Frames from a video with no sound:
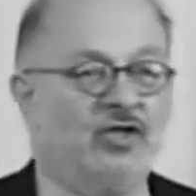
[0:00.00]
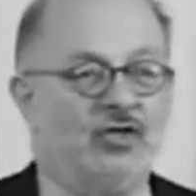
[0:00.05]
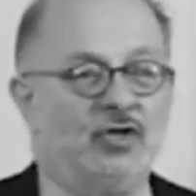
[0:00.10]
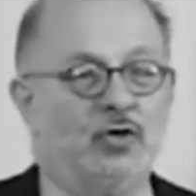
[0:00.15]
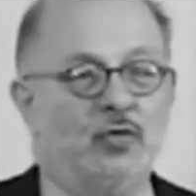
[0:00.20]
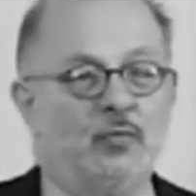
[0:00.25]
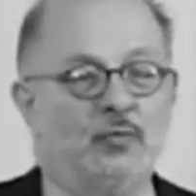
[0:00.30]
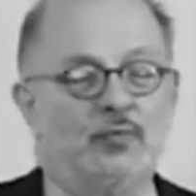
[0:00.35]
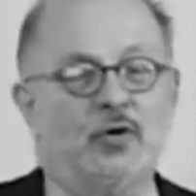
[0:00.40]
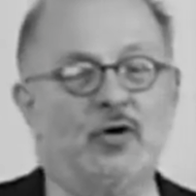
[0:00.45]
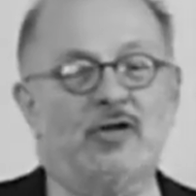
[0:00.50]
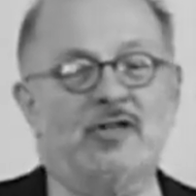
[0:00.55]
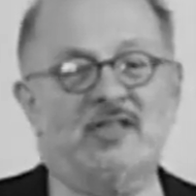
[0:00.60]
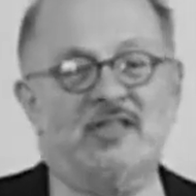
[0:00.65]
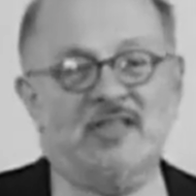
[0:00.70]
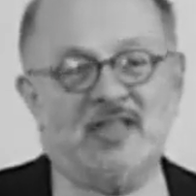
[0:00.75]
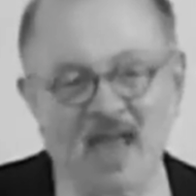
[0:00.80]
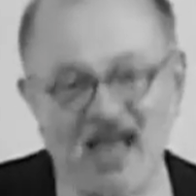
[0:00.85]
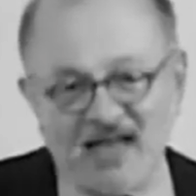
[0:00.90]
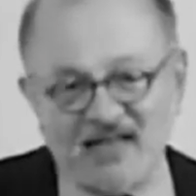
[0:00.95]
to
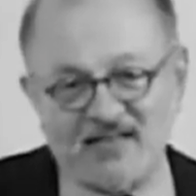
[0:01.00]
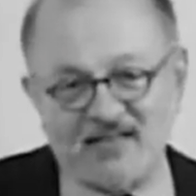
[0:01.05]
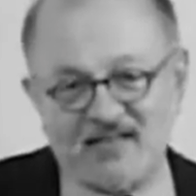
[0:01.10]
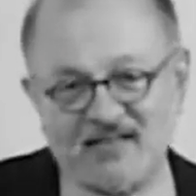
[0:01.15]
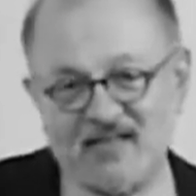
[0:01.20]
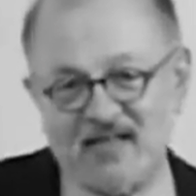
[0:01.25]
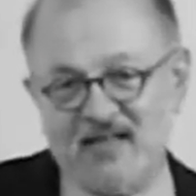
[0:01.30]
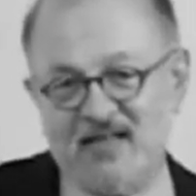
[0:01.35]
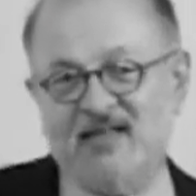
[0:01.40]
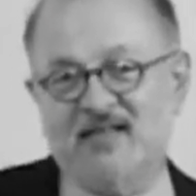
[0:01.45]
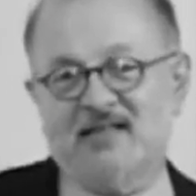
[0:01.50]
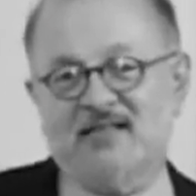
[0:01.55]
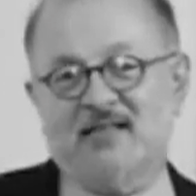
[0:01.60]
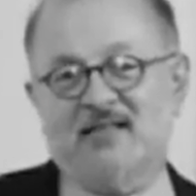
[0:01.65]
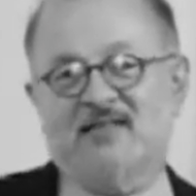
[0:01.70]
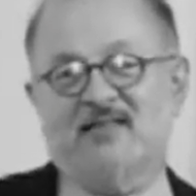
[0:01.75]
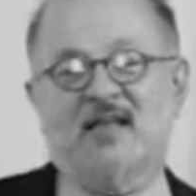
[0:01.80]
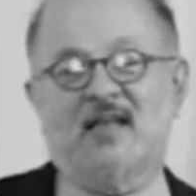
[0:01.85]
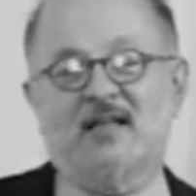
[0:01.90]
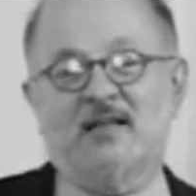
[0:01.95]
protest
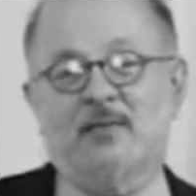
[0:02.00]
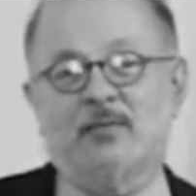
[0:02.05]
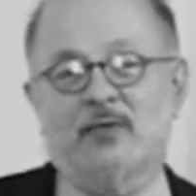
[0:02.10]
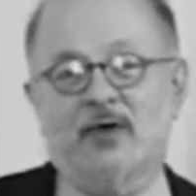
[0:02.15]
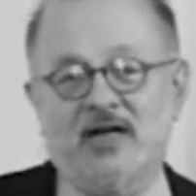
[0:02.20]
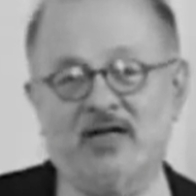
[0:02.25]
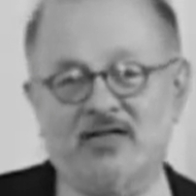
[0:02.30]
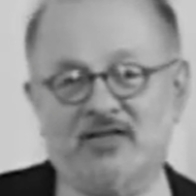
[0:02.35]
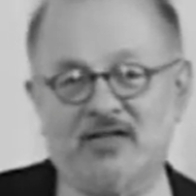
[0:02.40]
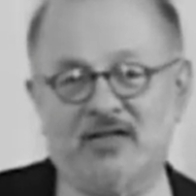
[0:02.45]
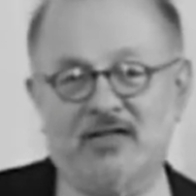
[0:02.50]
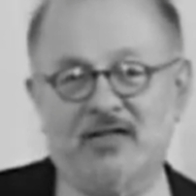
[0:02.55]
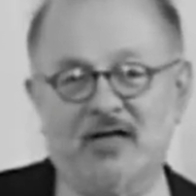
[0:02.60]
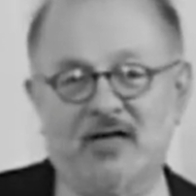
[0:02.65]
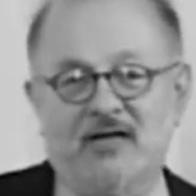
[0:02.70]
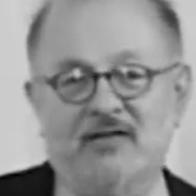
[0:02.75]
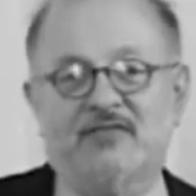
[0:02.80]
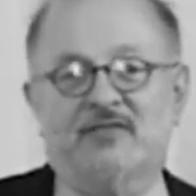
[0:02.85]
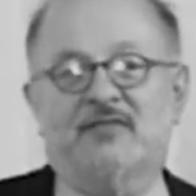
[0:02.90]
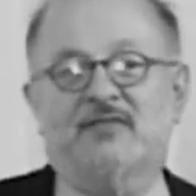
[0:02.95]
the
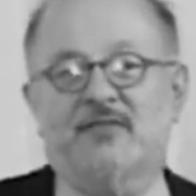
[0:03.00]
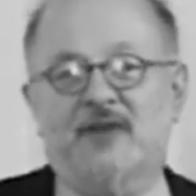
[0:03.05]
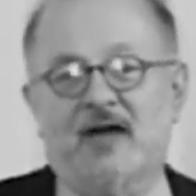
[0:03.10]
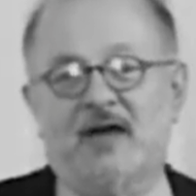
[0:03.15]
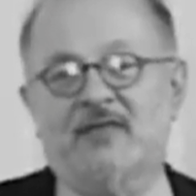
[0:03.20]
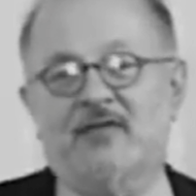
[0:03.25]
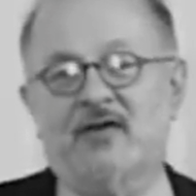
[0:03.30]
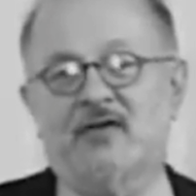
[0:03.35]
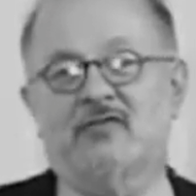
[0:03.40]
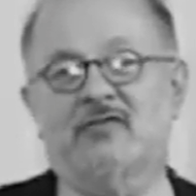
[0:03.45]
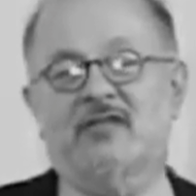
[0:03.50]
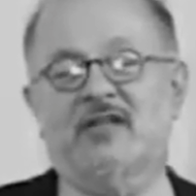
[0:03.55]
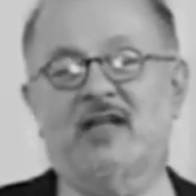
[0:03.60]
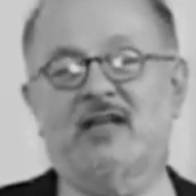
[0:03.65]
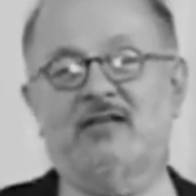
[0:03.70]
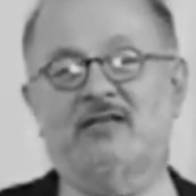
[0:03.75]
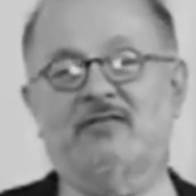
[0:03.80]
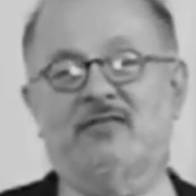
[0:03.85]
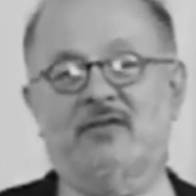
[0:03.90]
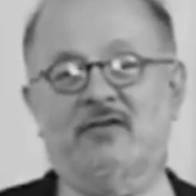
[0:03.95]
celebration of the 500th
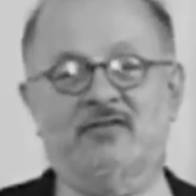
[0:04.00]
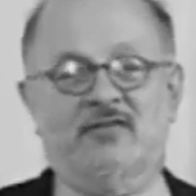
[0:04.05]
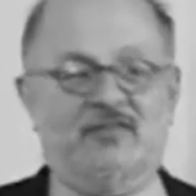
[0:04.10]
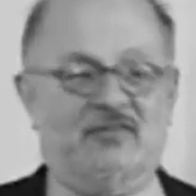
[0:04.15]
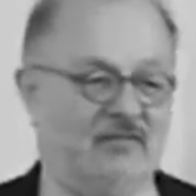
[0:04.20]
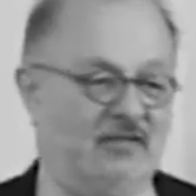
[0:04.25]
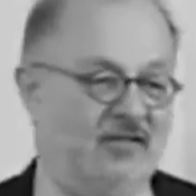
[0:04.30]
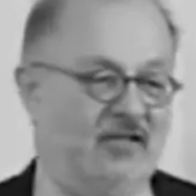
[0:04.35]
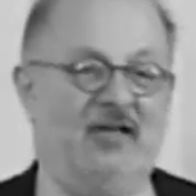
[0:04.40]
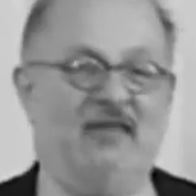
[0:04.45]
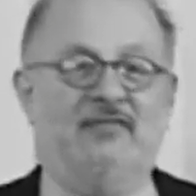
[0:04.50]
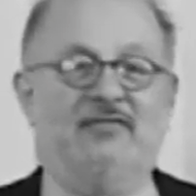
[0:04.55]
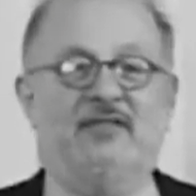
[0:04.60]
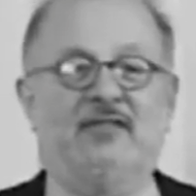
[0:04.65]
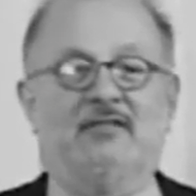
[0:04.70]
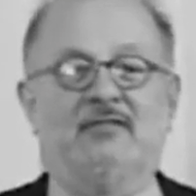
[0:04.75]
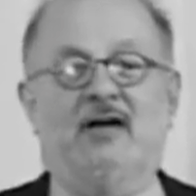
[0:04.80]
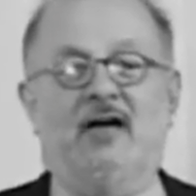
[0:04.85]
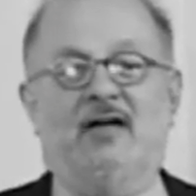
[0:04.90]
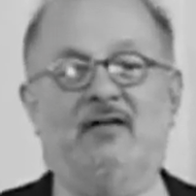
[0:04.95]
anniversary of
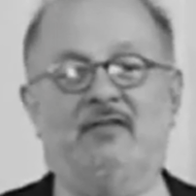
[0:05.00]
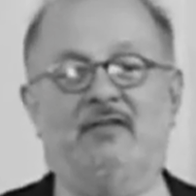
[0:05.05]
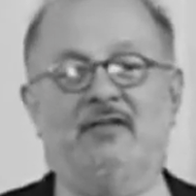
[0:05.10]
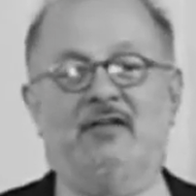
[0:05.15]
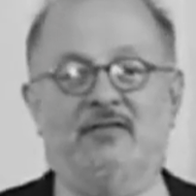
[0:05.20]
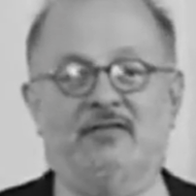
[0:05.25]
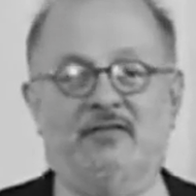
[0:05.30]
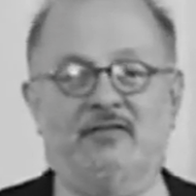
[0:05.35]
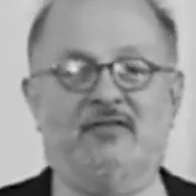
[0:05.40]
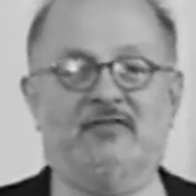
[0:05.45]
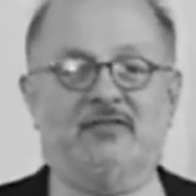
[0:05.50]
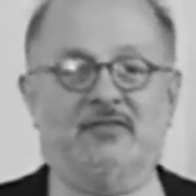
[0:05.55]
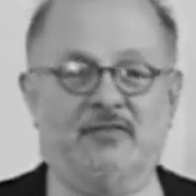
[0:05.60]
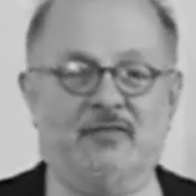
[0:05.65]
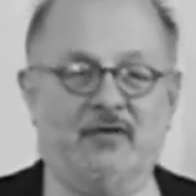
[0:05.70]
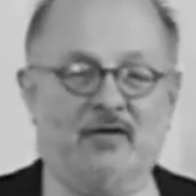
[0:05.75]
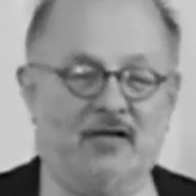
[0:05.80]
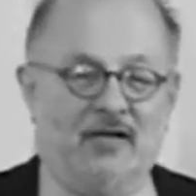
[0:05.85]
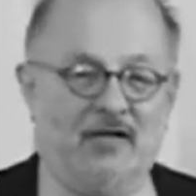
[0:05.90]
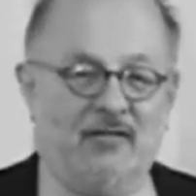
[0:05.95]
the arrival of
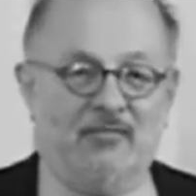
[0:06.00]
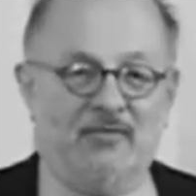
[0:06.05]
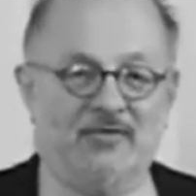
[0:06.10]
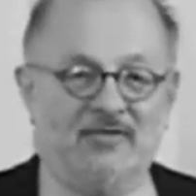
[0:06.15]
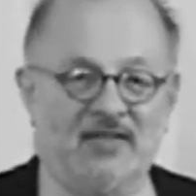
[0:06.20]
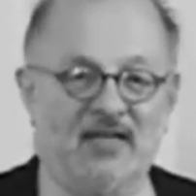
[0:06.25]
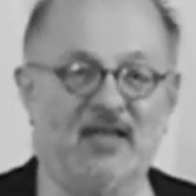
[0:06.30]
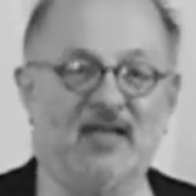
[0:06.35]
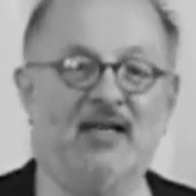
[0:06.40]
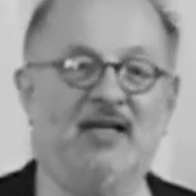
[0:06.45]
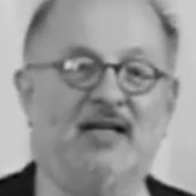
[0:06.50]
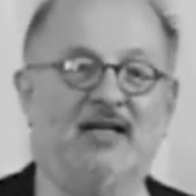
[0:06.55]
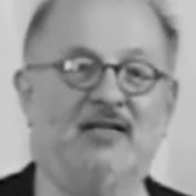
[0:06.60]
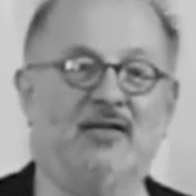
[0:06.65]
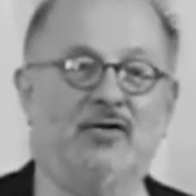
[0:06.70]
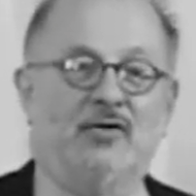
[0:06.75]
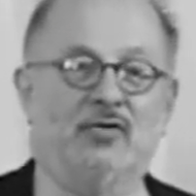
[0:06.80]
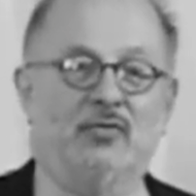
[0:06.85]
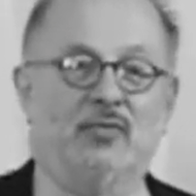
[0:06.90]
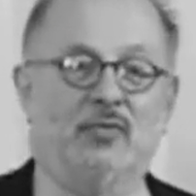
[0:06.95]
Christopher Columbus
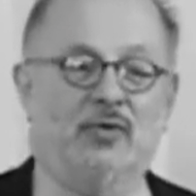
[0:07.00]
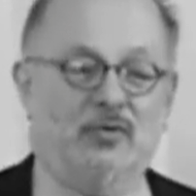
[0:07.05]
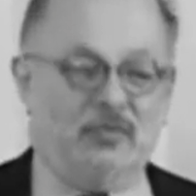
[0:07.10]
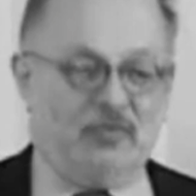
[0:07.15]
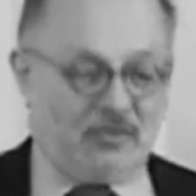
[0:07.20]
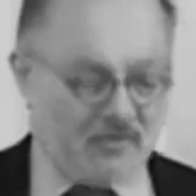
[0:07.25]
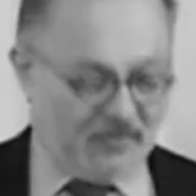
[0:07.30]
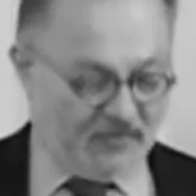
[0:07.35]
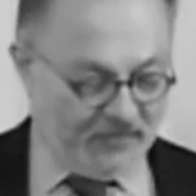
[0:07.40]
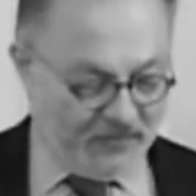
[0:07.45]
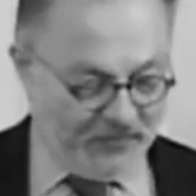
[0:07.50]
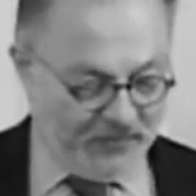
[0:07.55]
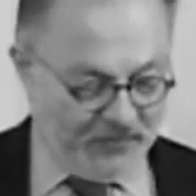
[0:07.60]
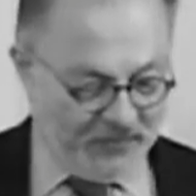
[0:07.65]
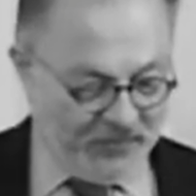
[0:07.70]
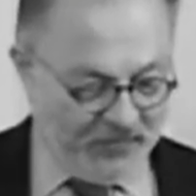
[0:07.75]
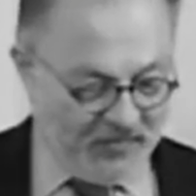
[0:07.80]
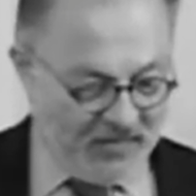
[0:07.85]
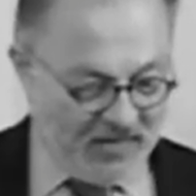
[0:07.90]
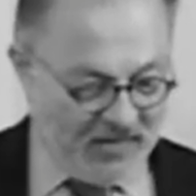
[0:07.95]
in the New World.
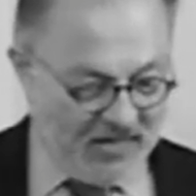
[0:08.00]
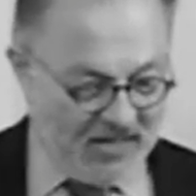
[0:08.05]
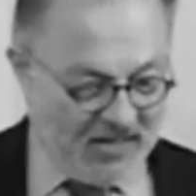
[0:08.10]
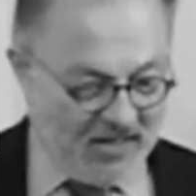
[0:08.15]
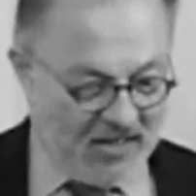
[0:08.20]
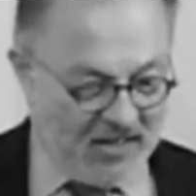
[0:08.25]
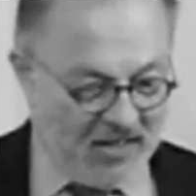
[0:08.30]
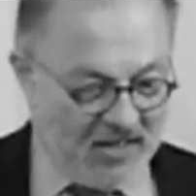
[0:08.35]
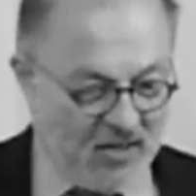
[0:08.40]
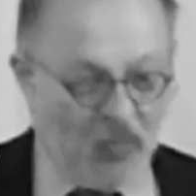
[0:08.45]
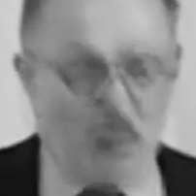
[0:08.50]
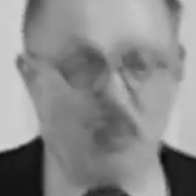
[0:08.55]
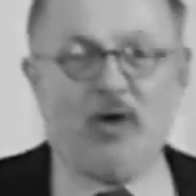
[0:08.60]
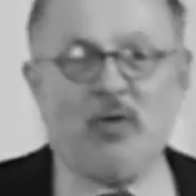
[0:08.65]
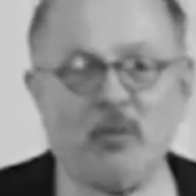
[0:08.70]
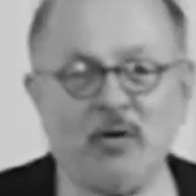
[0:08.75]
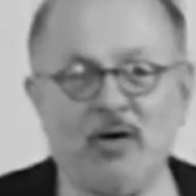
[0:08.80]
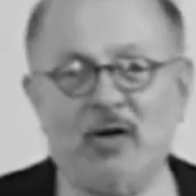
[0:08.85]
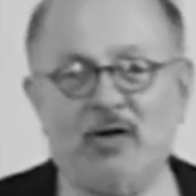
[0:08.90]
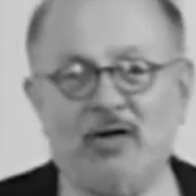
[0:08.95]

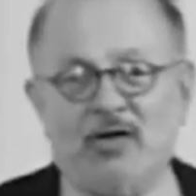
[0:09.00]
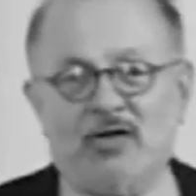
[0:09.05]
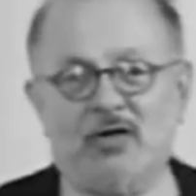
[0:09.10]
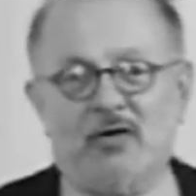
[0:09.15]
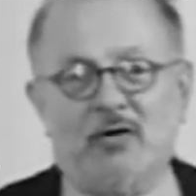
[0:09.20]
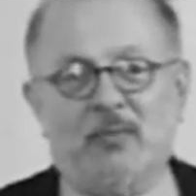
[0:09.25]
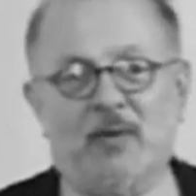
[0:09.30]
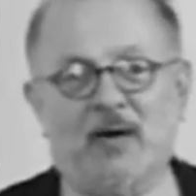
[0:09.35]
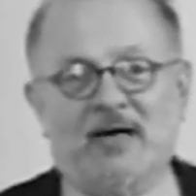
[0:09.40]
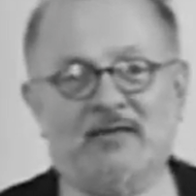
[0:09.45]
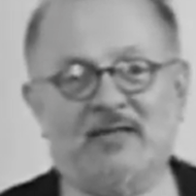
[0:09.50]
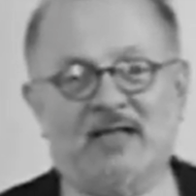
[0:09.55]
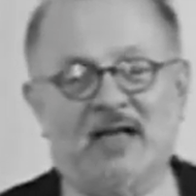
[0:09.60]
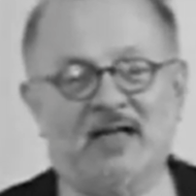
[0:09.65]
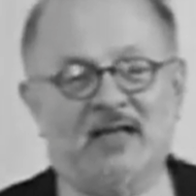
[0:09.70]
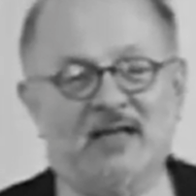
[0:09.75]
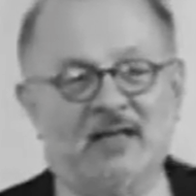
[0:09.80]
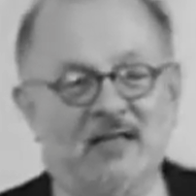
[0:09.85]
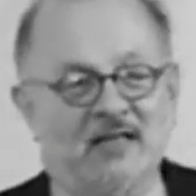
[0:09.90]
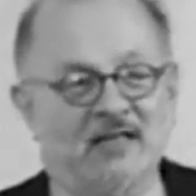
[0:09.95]
What are we going to do about
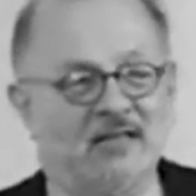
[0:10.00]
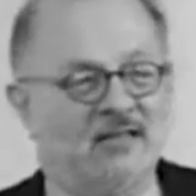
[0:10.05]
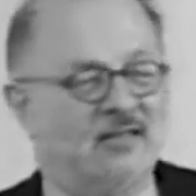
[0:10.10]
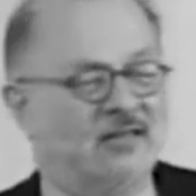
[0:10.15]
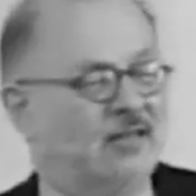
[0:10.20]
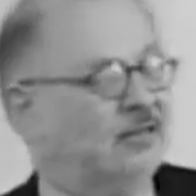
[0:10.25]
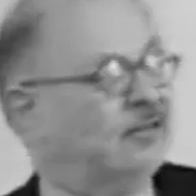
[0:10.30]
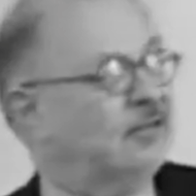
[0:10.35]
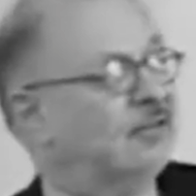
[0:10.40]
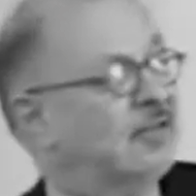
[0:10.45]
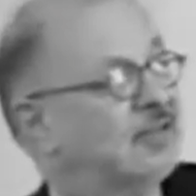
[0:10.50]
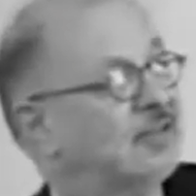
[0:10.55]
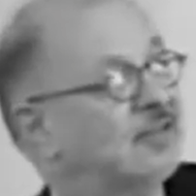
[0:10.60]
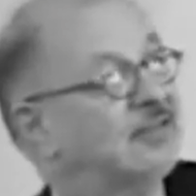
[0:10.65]
that?" So